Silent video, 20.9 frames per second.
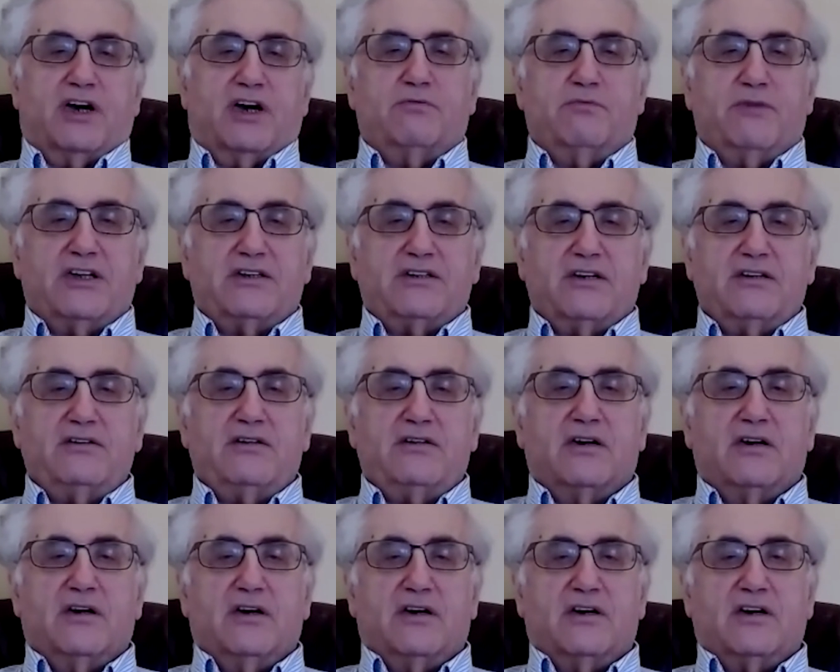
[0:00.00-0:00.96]
admitted,
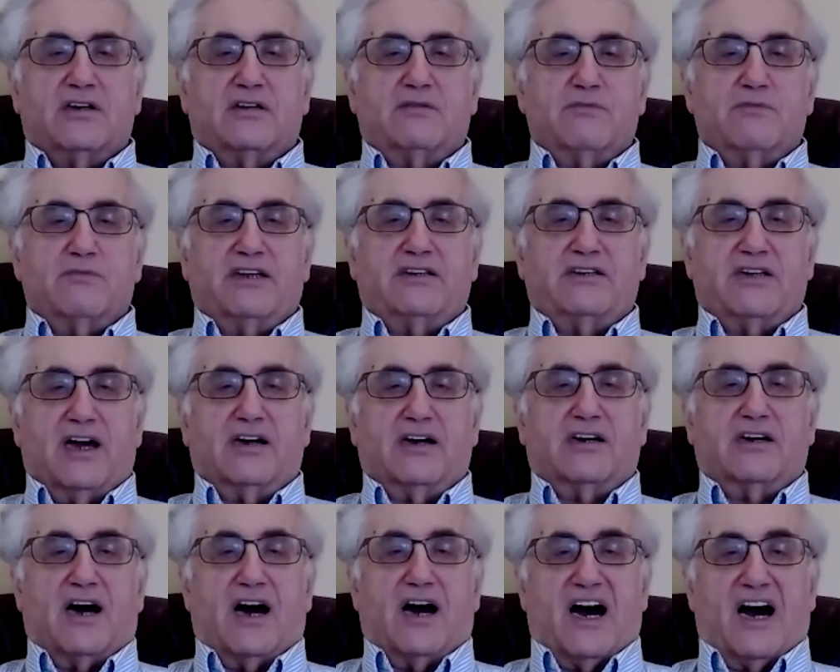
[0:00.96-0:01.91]
it may
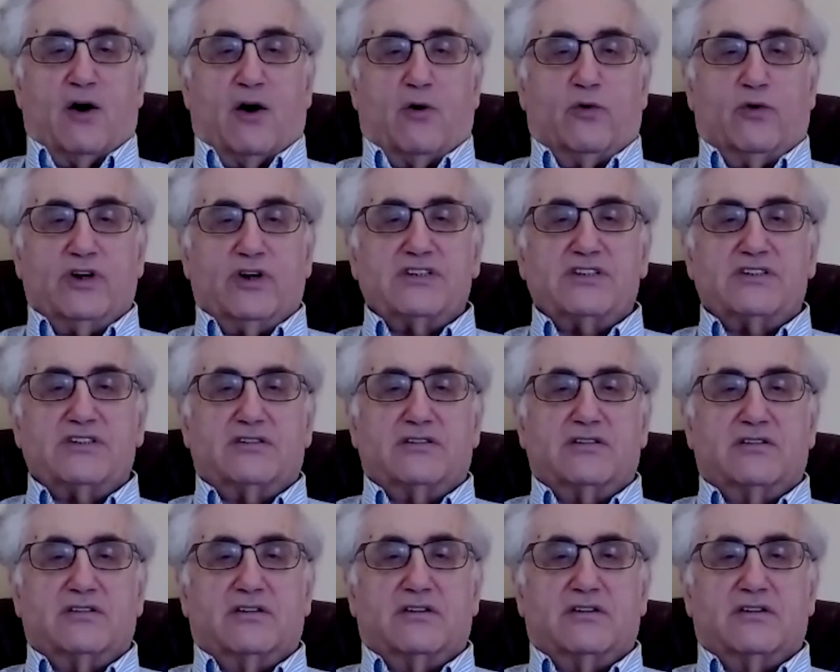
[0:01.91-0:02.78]
take hours